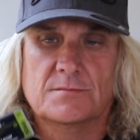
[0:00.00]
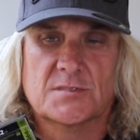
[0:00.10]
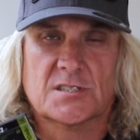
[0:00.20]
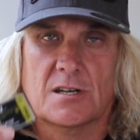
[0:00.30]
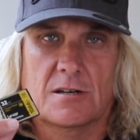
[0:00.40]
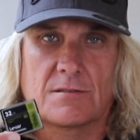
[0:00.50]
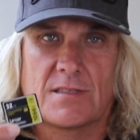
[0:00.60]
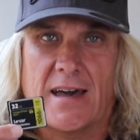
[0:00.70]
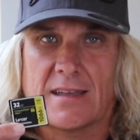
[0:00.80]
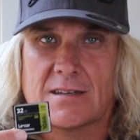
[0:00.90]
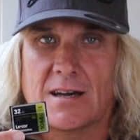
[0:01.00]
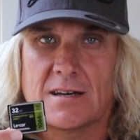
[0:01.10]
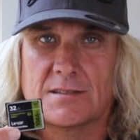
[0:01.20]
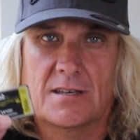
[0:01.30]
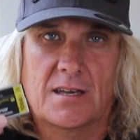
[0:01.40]
So that
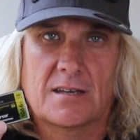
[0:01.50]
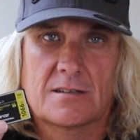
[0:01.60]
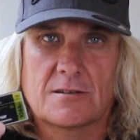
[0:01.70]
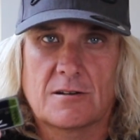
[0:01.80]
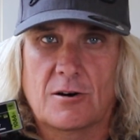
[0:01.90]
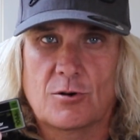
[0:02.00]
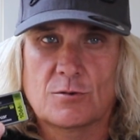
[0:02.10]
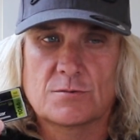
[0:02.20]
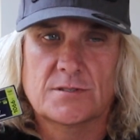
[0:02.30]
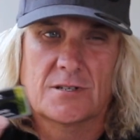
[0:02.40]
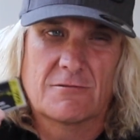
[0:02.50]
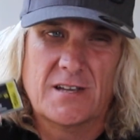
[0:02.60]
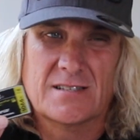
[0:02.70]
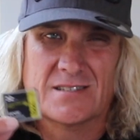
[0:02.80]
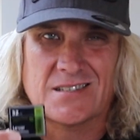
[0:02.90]
card there can hold
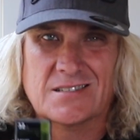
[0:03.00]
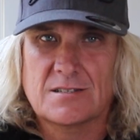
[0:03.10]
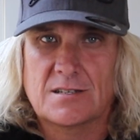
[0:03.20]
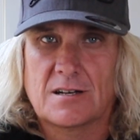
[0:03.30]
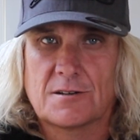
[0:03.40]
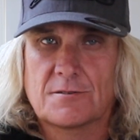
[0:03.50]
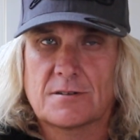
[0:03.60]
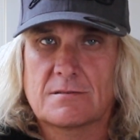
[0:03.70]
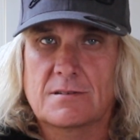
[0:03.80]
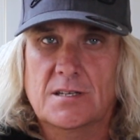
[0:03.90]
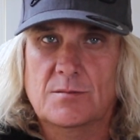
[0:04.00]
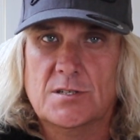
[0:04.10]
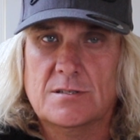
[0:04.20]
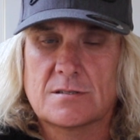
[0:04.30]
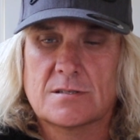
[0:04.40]
around 1600
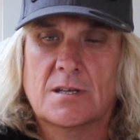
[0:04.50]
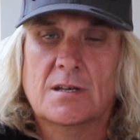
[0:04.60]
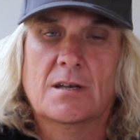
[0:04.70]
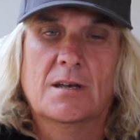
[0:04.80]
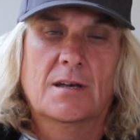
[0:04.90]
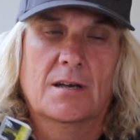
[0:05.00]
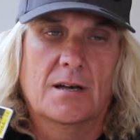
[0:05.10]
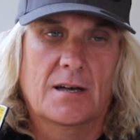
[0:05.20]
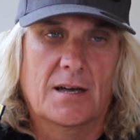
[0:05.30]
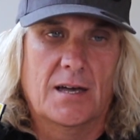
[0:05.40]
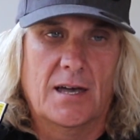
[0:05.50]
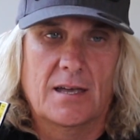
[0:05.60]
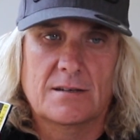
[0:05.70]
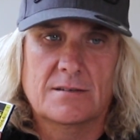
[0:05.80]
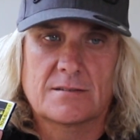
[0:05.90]
images.
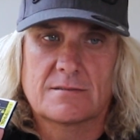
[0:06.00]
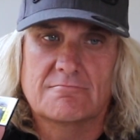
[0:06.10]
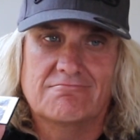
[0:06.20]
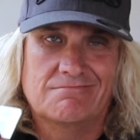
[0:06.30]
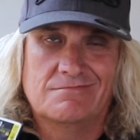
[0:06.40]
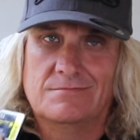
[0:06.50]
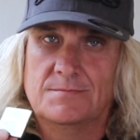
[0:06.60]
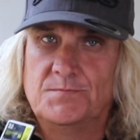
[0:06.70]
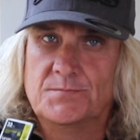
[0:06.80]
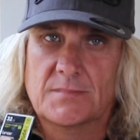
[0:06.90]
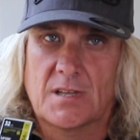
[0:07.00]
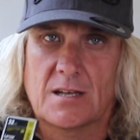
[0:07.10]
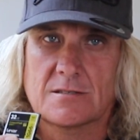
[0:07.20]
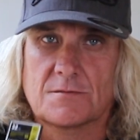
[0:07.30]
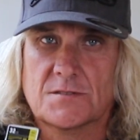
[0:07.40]
And
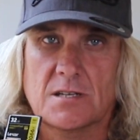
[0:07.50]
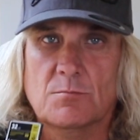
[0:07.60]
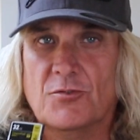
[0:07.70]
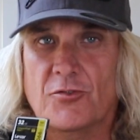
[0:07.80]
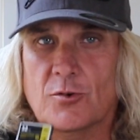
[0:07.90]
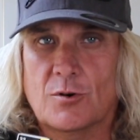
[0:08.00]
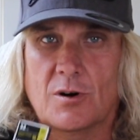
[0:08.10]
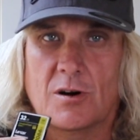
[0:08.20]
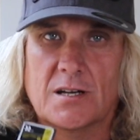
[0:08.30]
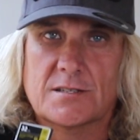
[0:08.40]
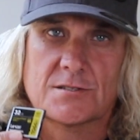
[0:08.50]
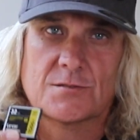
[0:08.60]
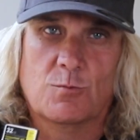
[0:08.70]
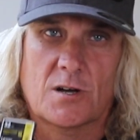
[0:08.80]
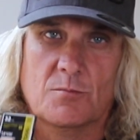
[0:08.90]
as I've said before,
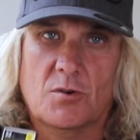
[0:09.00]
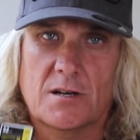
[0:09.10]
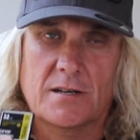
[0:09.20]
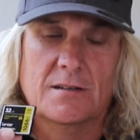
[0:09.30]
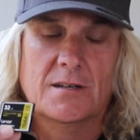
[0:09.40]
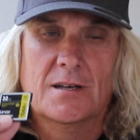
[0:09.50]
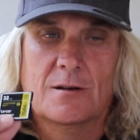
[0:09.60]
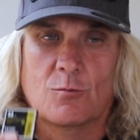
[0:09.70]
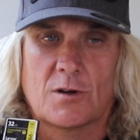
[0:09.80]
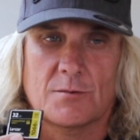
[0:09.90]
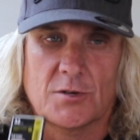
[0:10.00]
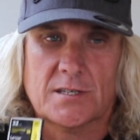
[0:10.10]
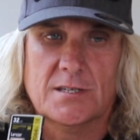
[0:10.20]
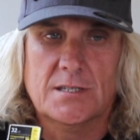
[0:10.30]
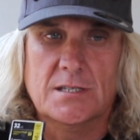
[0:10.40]
one of my
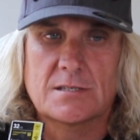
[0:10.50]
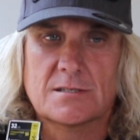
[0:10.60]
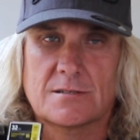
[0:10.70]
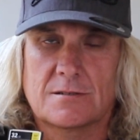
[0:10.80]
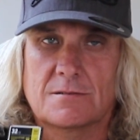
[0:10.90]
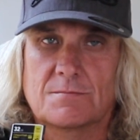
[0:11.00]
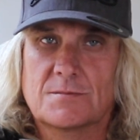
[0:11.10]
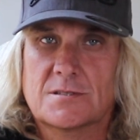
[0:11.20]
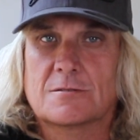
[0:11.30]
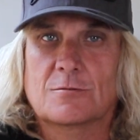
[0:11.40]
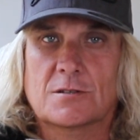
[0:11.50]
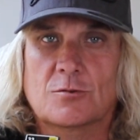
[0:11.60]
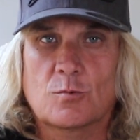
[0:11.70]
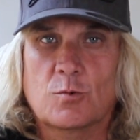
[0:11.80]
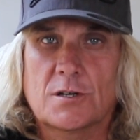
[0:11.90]
keys to a
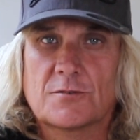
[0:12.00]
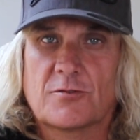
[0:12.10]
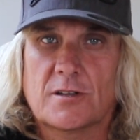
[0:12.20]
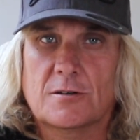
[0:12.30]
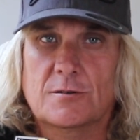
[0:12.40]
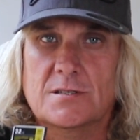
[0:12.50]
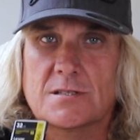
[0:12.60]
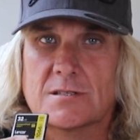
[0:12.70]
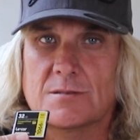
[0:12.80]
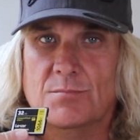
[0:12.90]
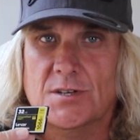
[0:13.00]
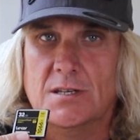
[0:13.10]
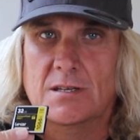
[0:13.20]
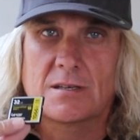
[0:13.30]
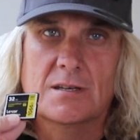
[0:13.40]
good workflow is to
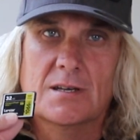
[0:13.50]
be